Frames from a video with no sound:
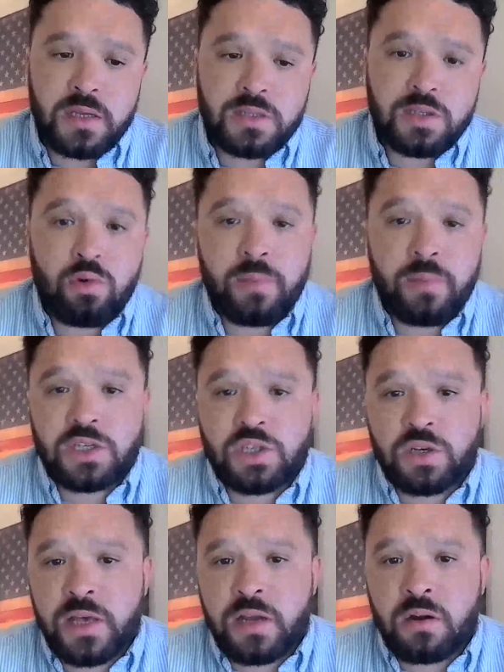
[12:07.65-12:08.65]
And so we'll make
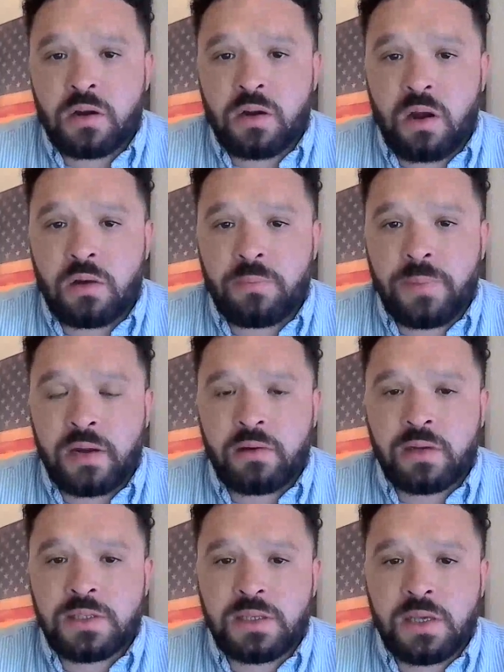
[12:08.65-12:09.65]
sure that our
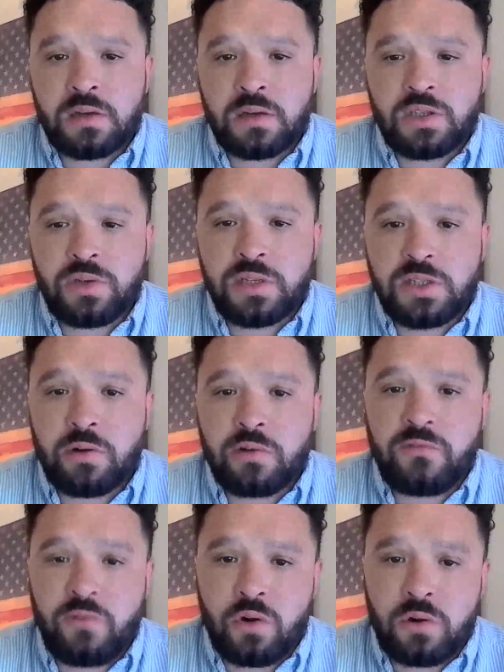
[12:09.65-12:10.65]
parents and our students are
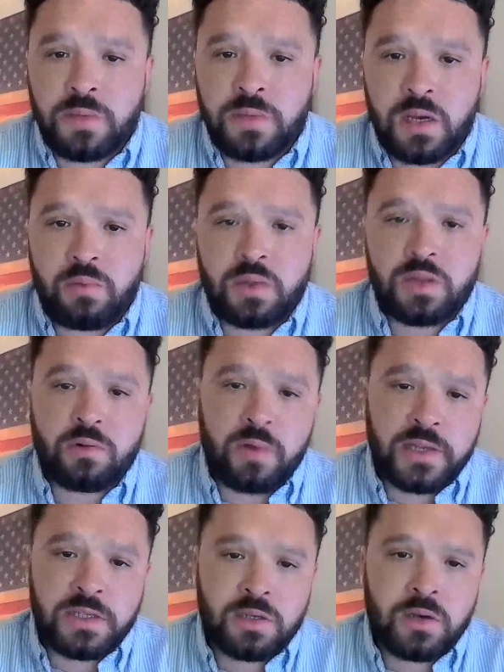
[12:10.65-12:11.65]
informed on what their
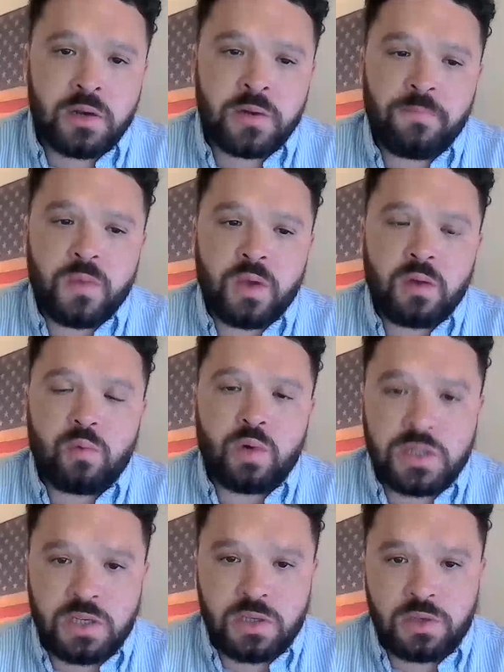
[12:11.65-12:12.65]
rights are,
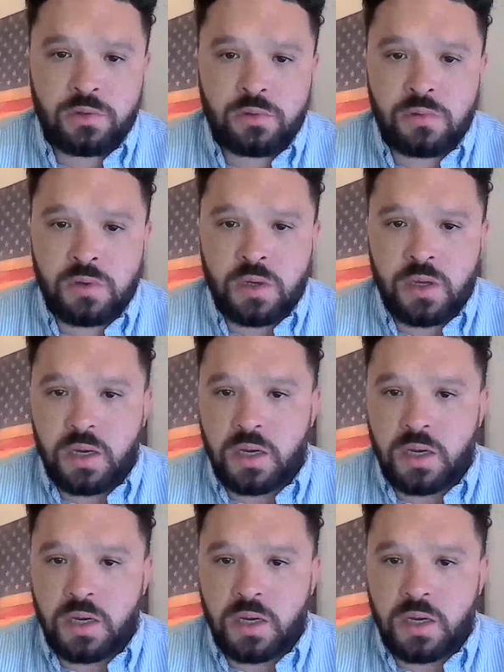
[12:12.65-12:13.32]
what to do,